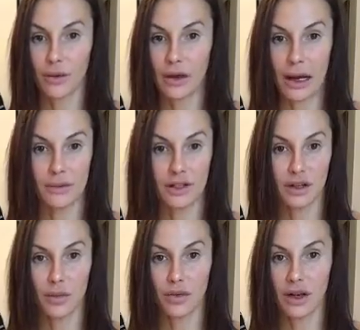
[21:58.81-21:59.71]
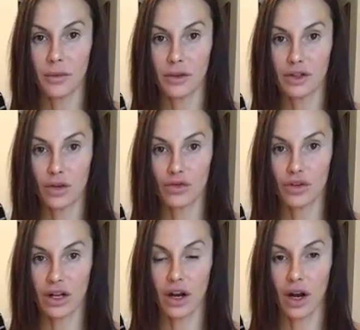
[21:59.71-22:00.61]
absolutely brilliant, but don't
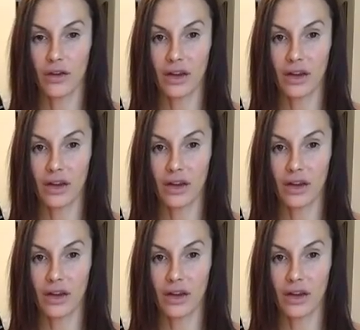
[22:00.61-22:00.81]
drink a lot of it.